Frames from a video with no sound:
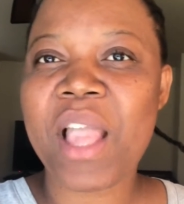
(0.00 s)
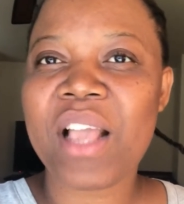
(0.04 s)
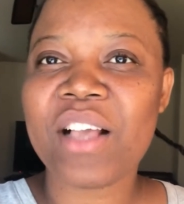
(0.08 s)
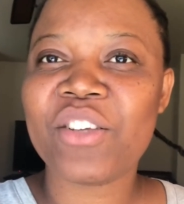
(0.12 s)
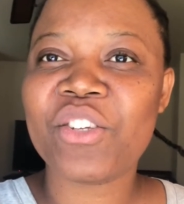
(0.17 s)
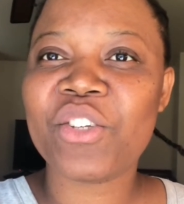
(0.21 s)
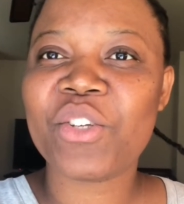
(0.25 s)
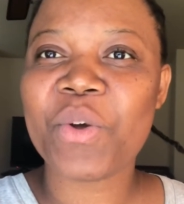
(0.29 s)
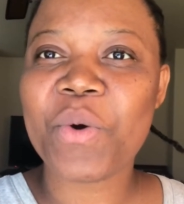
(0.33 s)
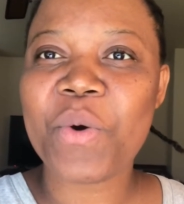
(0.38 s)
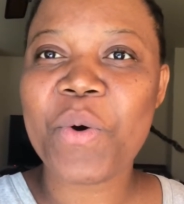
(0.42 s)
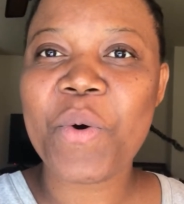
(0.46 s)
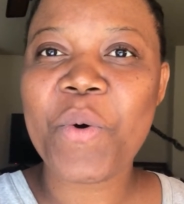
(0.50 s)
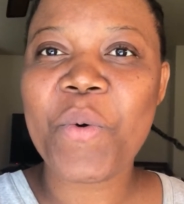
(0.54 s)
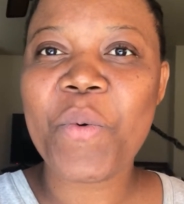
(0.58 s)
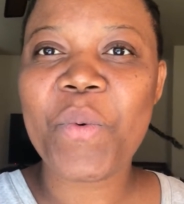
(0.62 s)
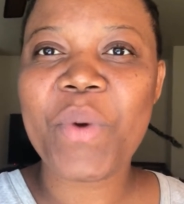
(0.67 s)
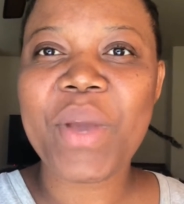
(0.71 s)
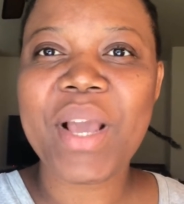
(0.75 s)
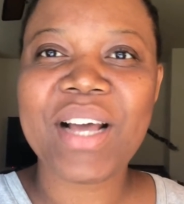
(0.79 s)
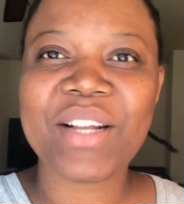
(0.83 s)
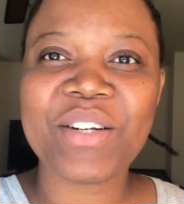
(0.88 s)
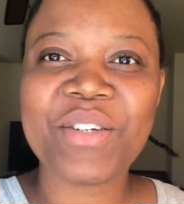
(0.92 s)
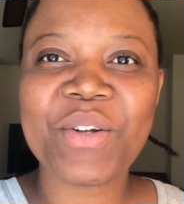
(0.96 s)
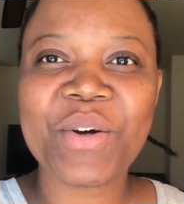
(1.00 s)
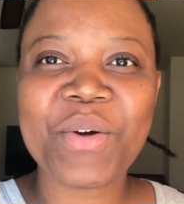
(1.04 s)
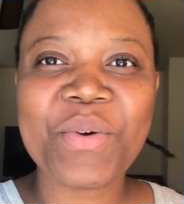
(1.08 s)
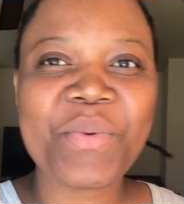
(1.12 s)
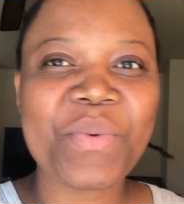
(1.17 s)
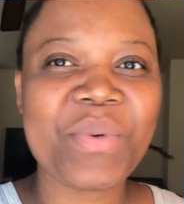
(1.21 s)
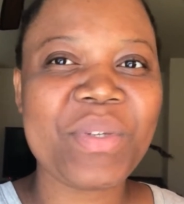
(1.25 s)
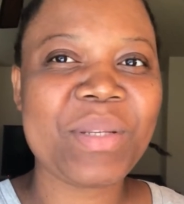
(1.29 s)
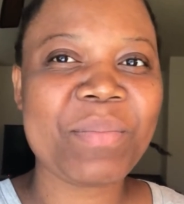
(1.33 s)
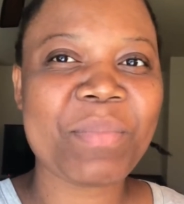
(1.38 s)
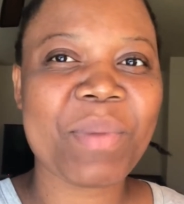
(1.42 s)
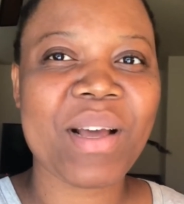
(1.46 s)
So we are done
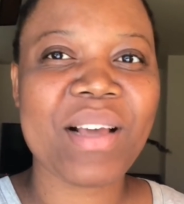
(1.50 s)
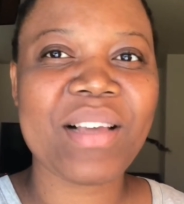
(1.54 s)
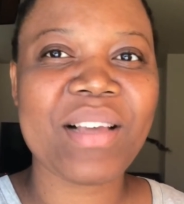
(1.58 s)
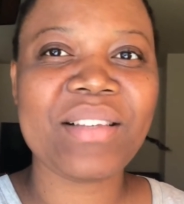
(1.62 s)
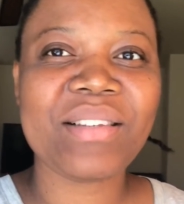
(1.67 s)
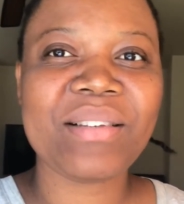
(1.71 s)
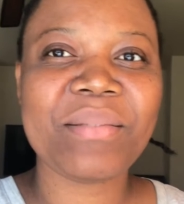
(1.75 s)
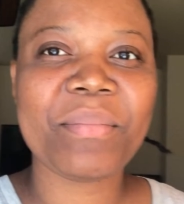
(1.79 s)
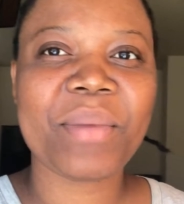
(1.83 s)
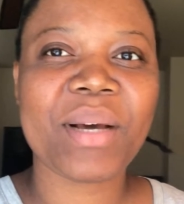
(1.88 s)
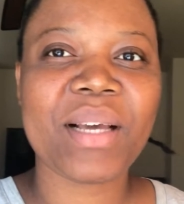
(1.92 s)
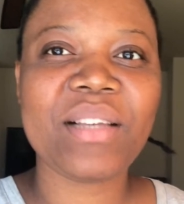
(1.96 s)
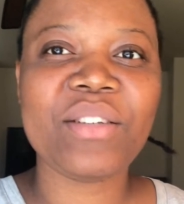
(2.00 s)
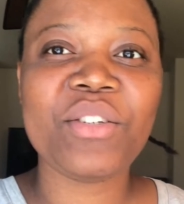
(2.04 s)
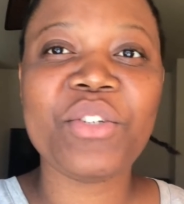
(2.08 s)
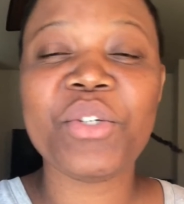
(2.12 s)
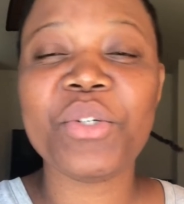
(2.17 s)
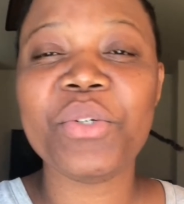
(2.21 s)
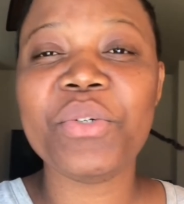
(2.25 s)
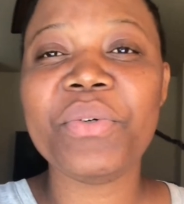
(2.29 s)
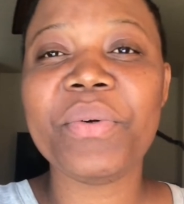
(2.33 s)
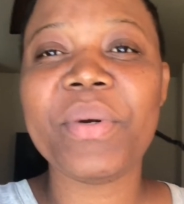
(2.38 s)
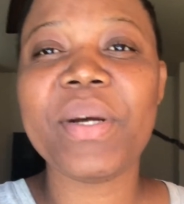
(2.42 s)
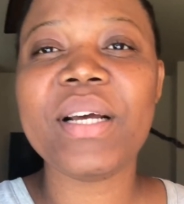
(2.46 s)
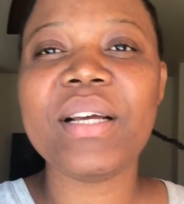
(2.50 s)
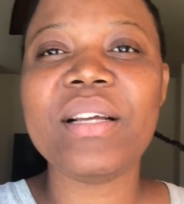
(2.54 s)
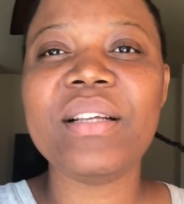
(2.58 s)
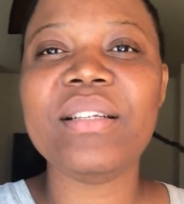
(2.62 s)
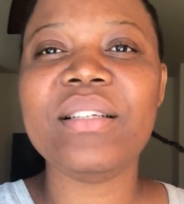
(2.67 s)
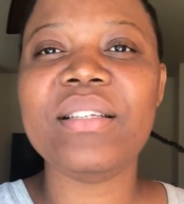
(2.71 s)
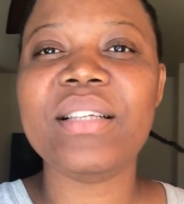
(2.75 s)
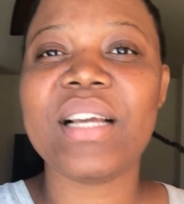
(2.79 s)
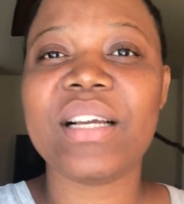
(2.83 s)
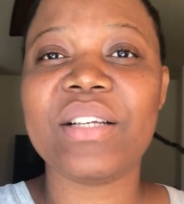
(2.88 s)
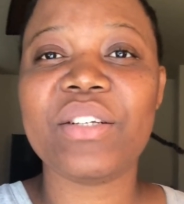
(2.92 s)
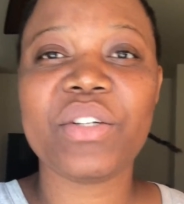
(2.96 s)
with my my children.
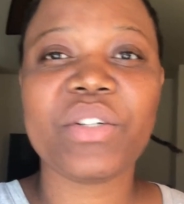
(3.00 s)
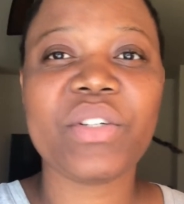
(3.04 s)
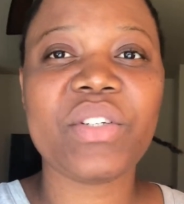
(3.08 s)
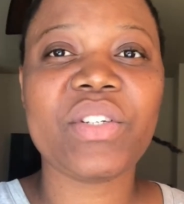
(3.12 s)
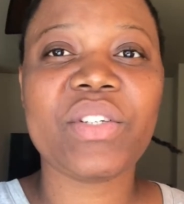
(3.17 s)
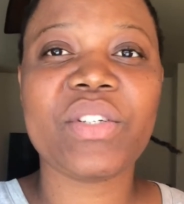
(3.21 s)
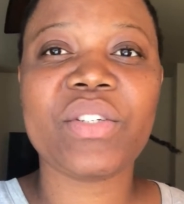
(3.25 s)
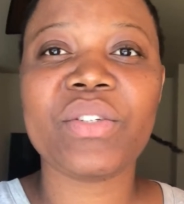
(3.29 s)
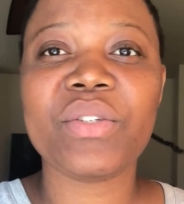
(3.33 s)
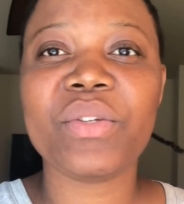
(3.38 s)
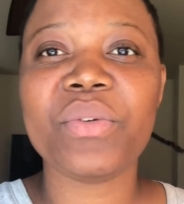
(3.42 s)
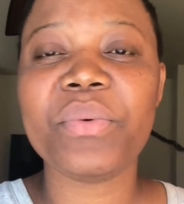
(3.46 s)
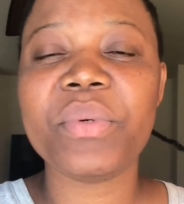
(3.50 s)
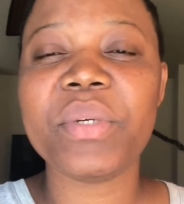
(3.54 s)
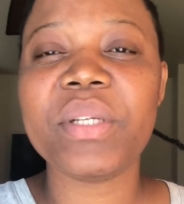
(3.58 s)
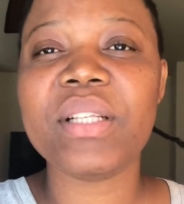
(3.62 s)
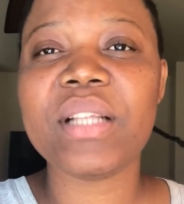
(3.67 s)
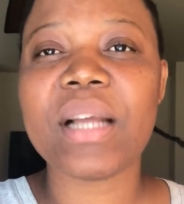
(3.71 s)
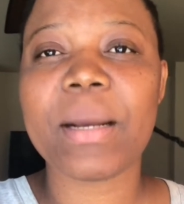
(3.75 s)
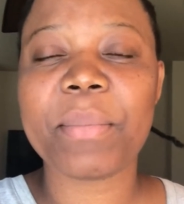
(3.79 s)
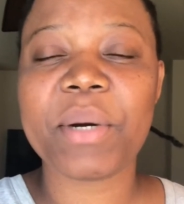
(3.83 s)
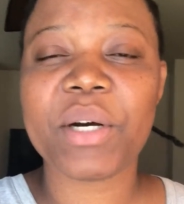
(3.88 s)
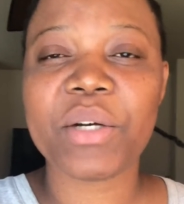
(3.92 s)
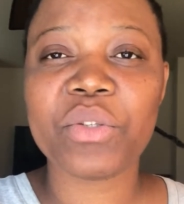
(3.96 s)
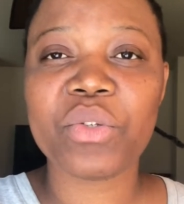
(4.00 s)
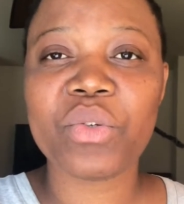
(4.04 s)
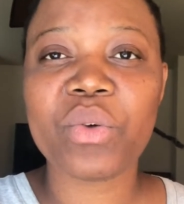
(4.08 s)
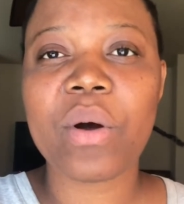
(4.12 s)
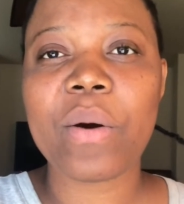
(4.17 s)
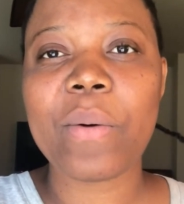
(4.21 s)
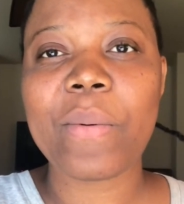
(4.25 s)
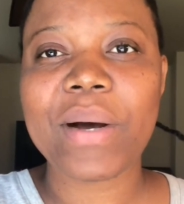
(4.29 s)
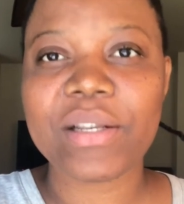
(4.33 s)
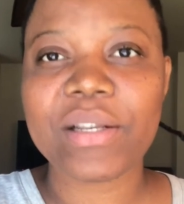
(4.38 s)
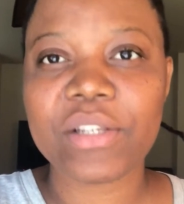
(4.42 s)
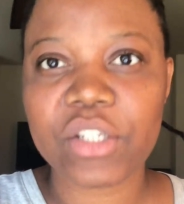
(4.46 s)
They are just doing about two
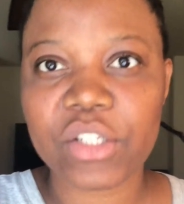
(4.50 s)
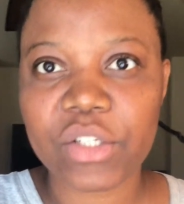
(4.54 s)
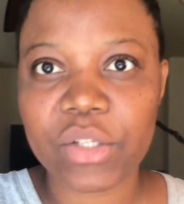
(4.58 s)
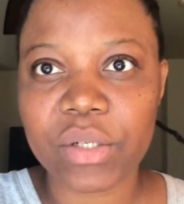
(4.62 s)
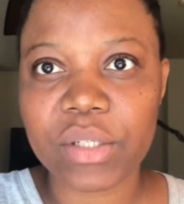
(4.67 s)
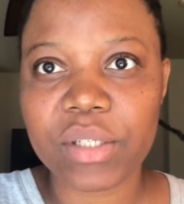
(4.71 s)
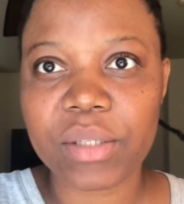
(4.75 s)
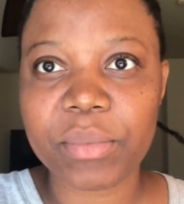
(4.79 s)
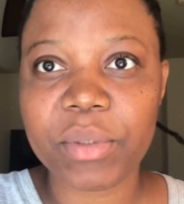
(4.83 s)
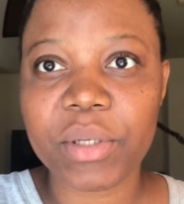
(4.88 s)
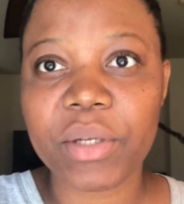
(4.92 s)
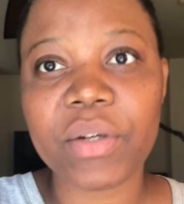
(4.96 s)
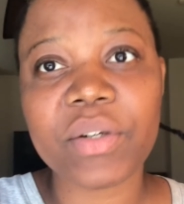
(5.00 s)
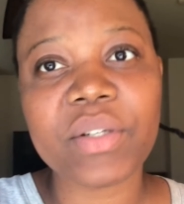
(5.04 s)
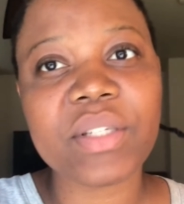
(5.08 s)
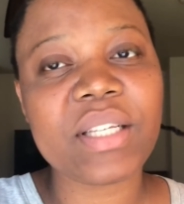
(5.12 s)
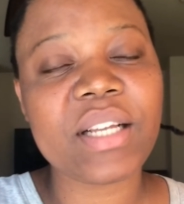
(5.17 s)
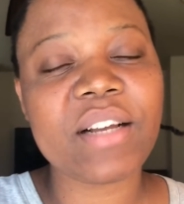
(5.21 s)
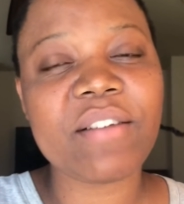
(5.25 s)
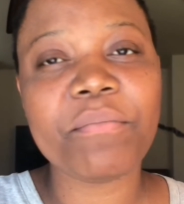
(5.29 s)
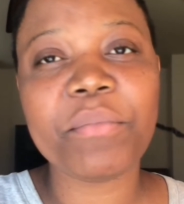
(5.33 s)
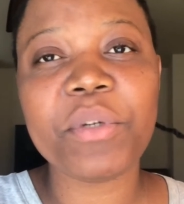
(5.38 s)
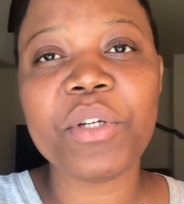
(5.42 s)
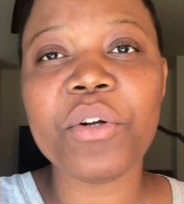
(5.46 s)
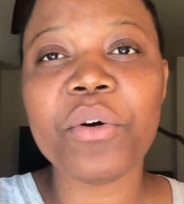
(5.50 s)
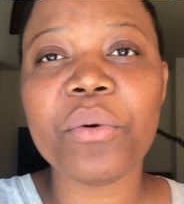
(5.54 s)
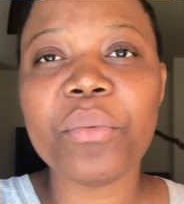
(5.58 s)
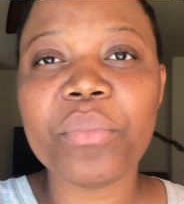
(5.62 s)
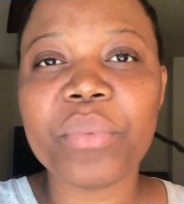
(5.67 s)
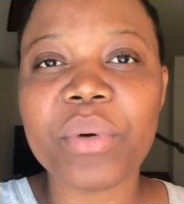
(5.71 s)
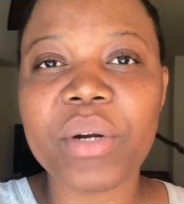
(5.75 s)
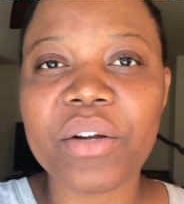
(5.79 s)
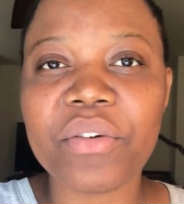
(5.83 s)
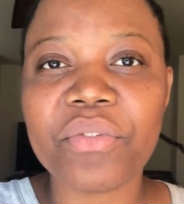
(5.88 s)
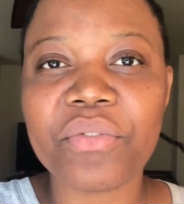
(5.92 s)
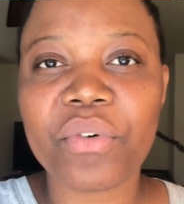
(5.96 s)
hours study because they've been on
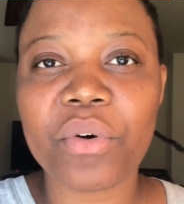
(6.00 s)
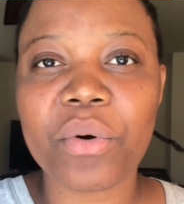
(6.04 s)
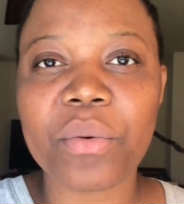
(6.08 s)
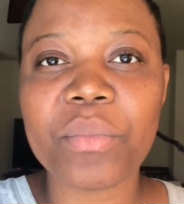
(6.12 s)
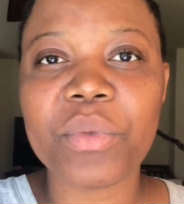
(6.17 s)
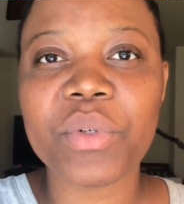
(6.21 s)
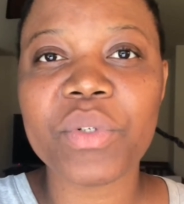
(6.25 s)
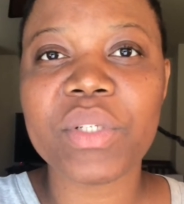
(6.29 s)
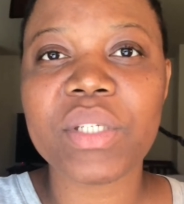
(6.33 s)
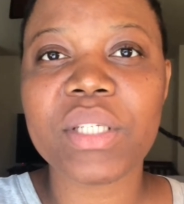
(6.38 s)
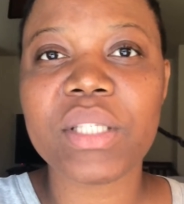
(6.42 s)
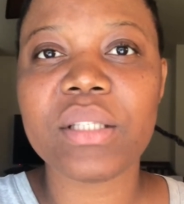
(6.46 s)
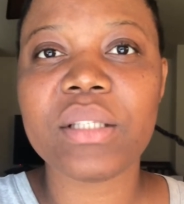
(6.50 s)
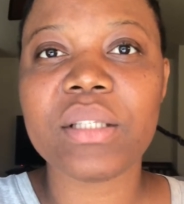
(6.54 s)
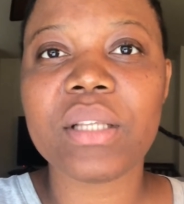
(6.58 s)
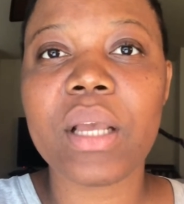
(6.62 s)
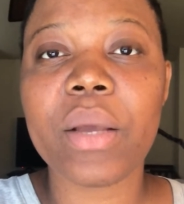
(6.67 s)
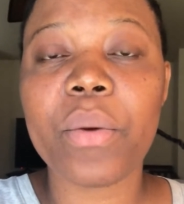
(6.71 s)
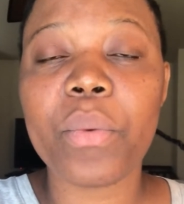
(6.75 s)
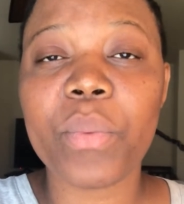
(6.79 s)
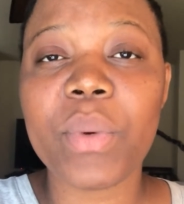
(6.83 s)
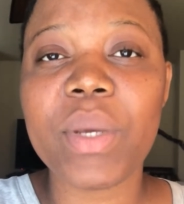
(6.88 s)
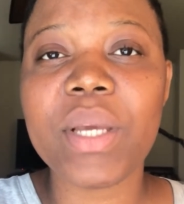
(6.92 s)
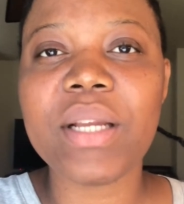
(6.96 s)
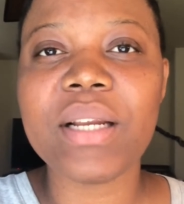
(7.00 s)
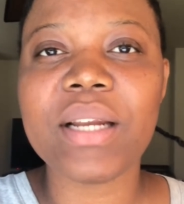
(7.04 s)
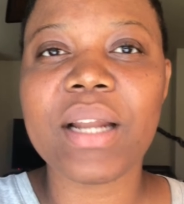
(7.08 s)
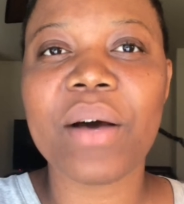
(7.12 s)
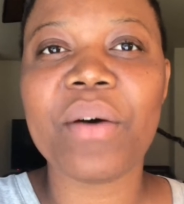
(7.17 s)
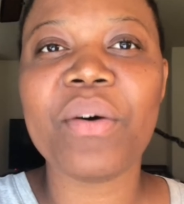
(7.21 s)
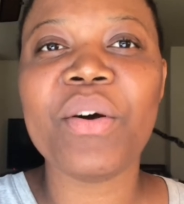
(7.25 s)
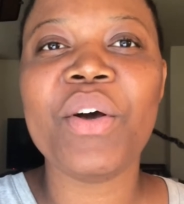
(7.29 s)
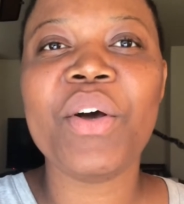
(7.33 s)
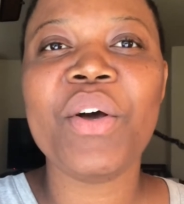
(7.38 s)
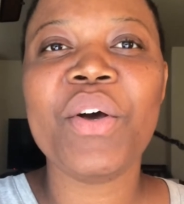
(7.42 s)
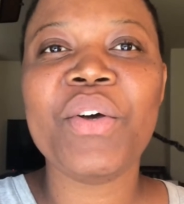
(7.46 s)
break for almost a week now.